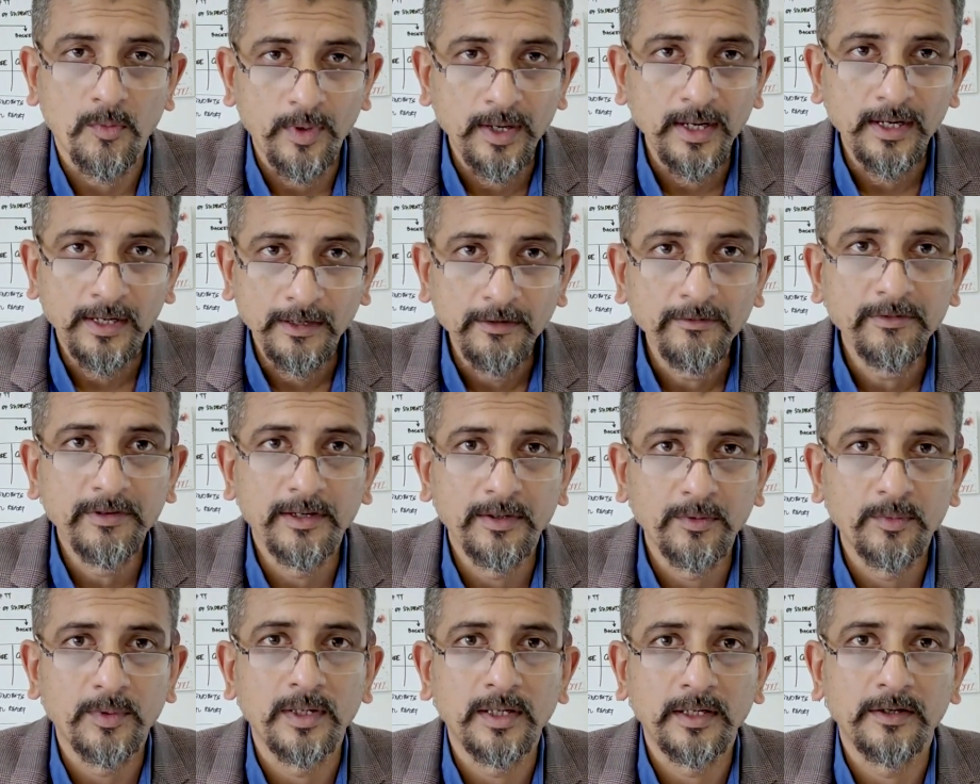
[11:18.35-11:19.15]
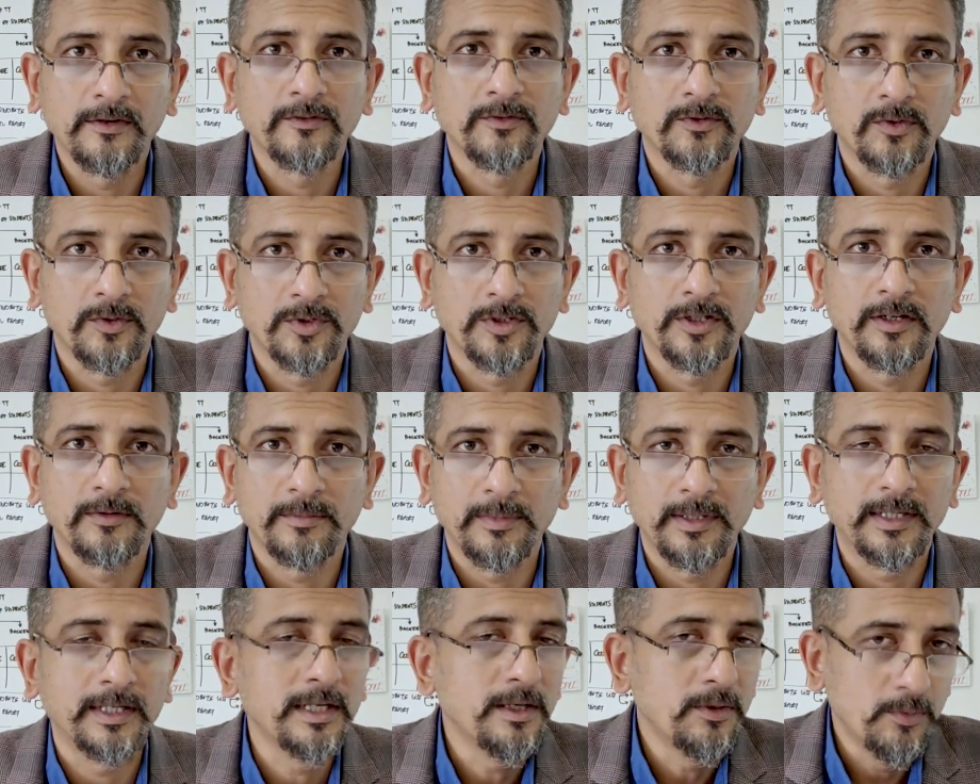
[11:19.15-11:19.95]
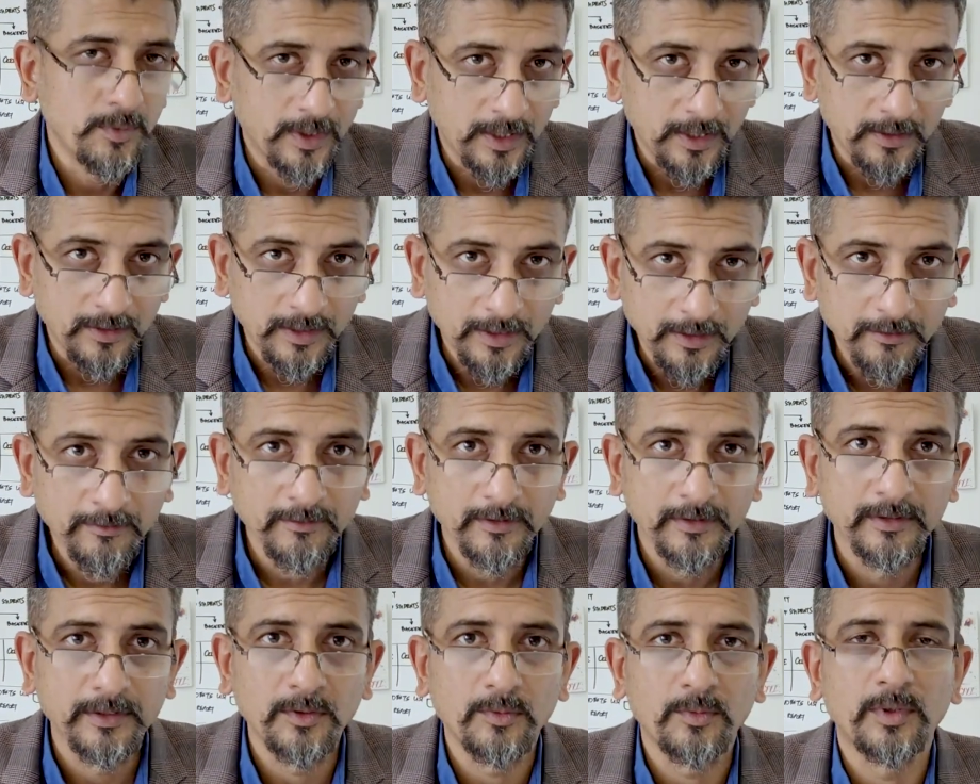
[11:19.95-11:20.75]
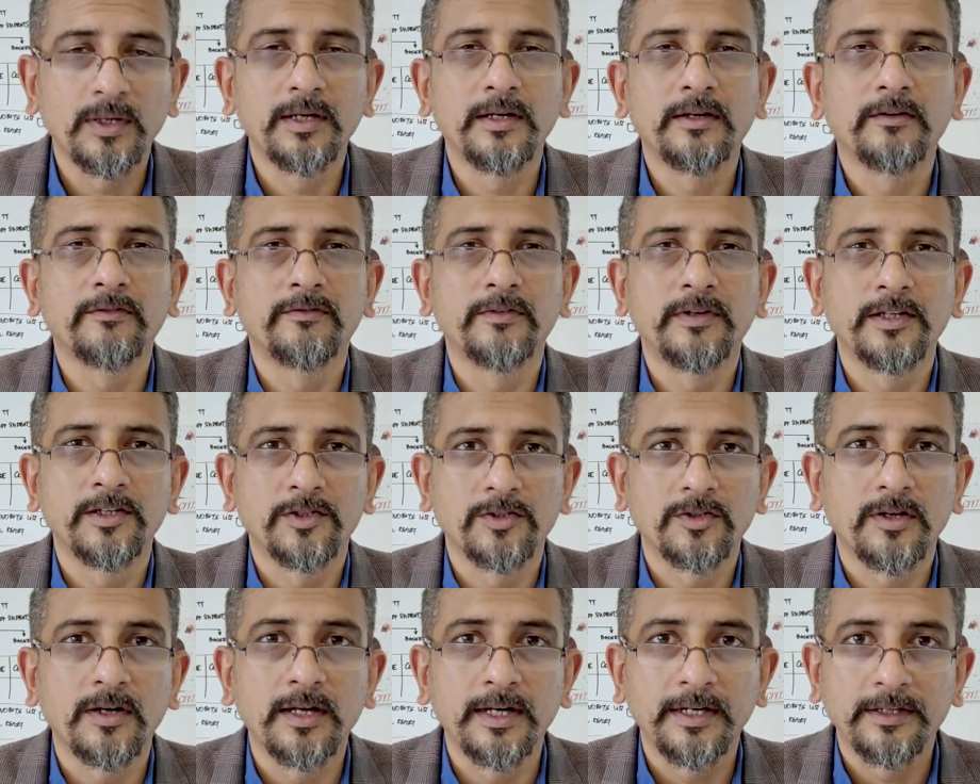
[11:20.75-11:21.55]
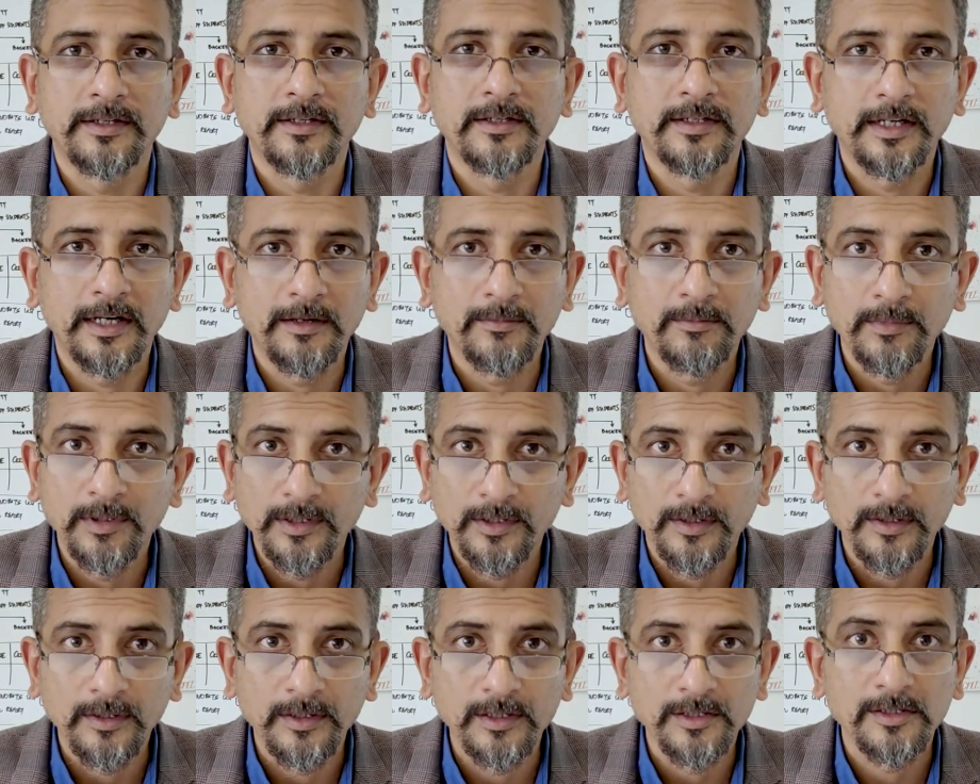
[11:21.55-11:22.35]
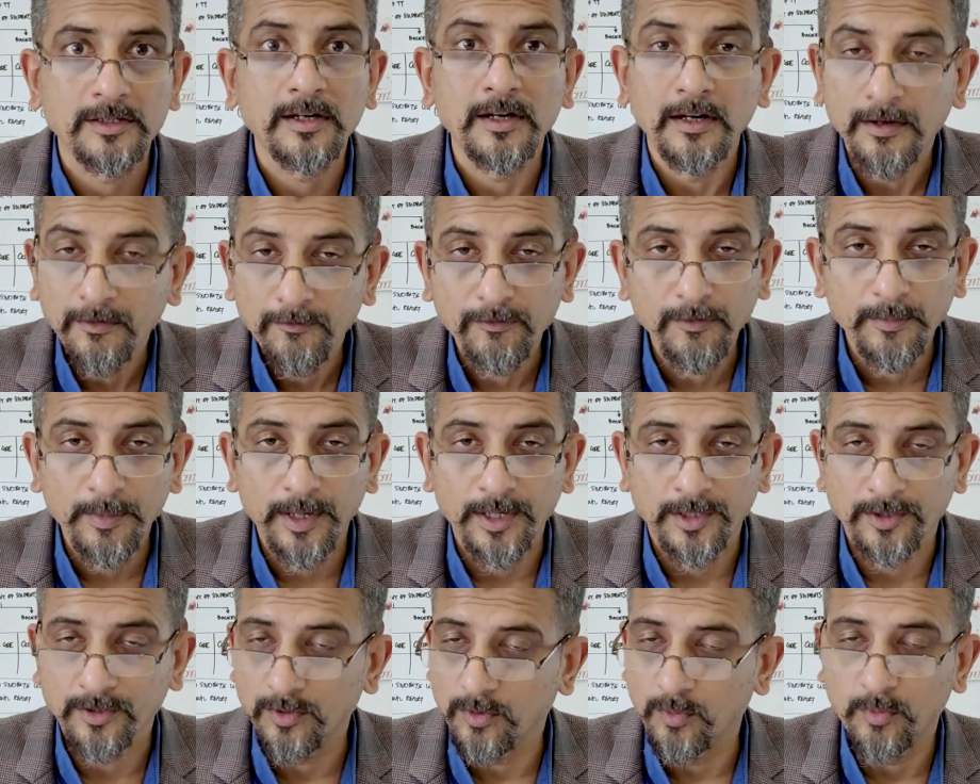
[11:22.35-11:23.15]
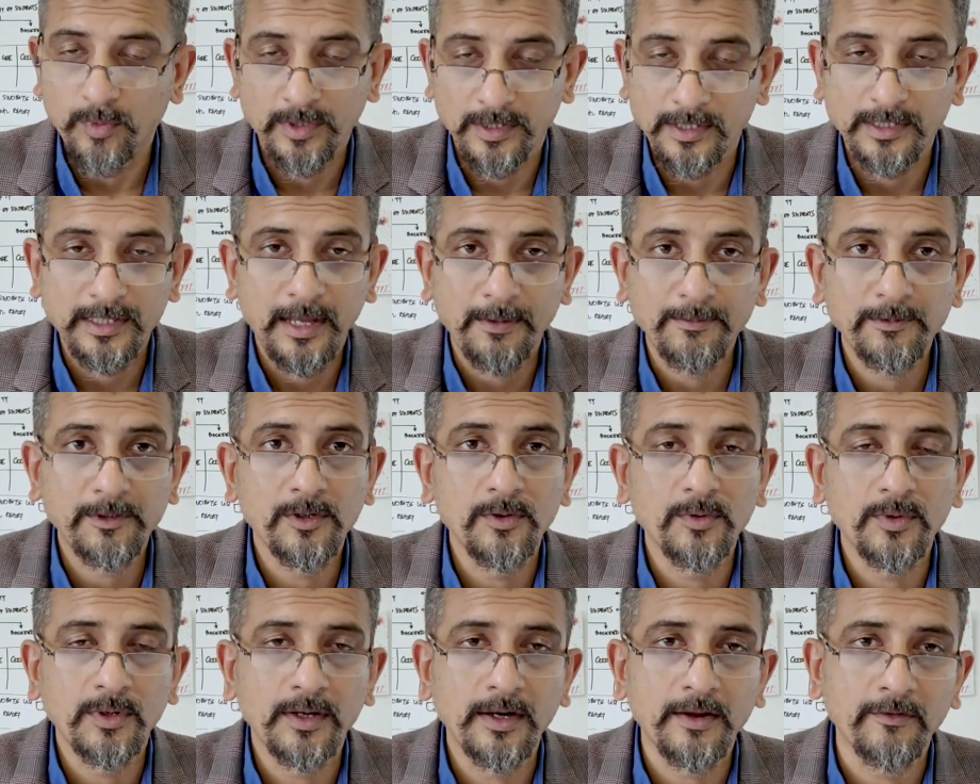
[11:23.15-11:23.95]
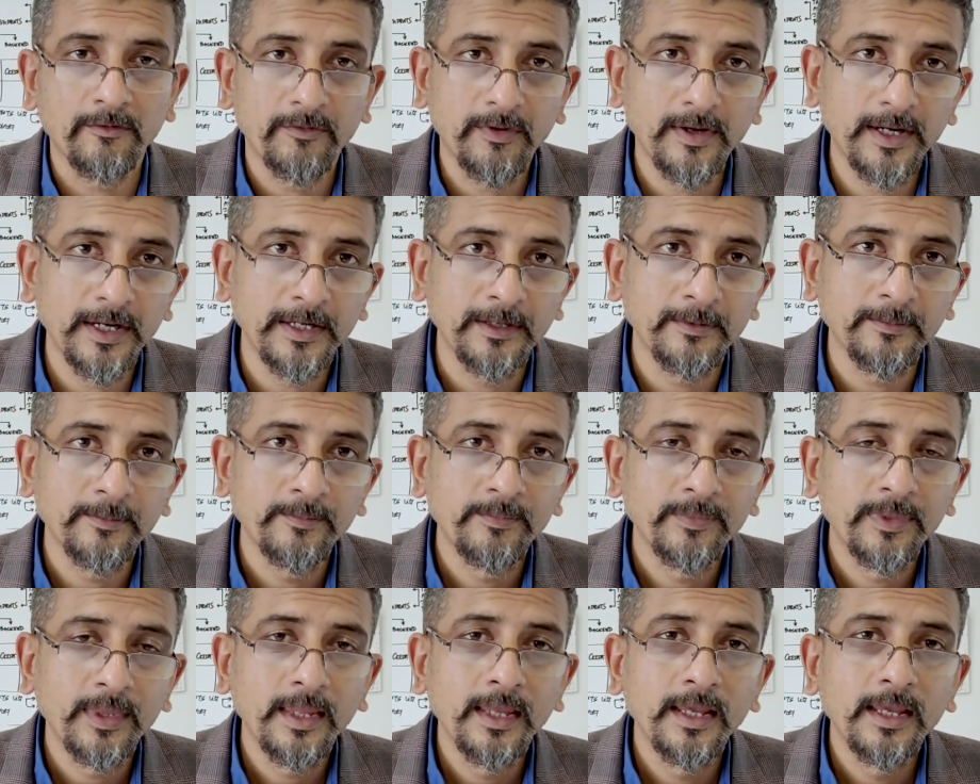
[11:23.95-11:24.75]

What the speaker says: We live in a world of social media. We live in the world of digital entertainment and digital information, which is absolutely fine.